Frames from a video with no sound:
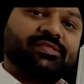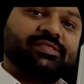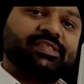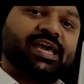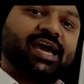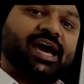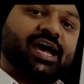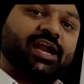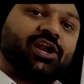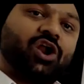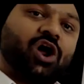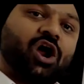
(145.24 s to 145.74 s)
they
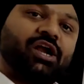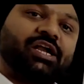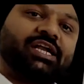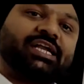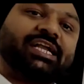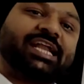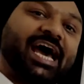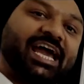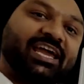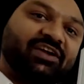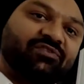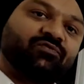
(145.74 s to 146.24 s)
are
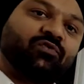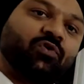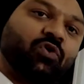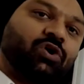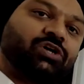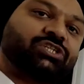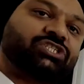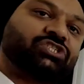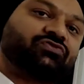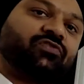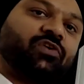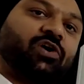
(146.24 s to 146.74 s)
not
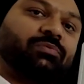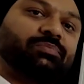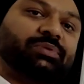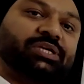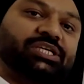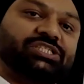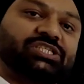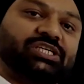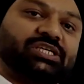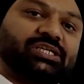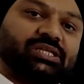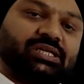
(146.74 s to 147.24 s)
divorced from
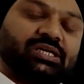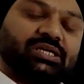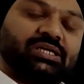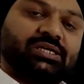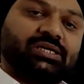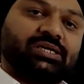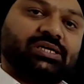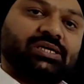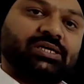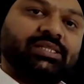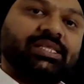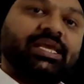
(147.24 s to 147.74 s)
each other.
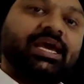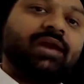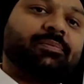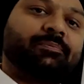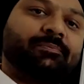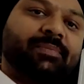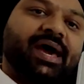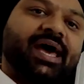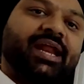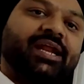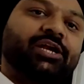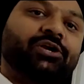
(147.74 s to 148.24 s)
They are
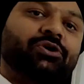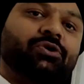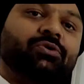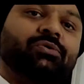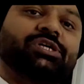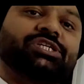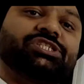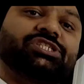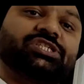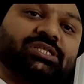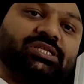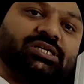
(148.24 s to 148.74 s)
married to
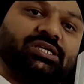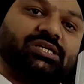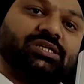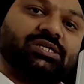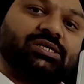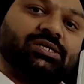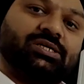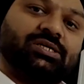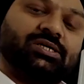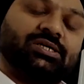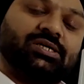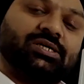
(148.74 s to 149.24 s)
each other.
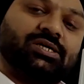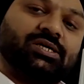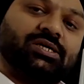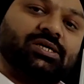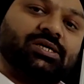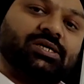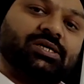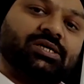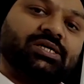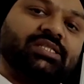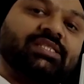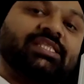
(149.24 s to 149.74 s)

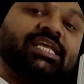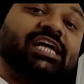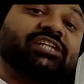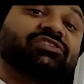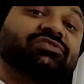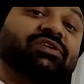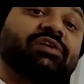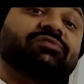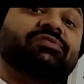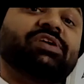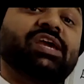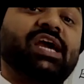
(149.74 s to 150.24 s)

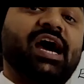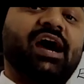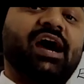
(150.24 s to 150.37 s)
That's why we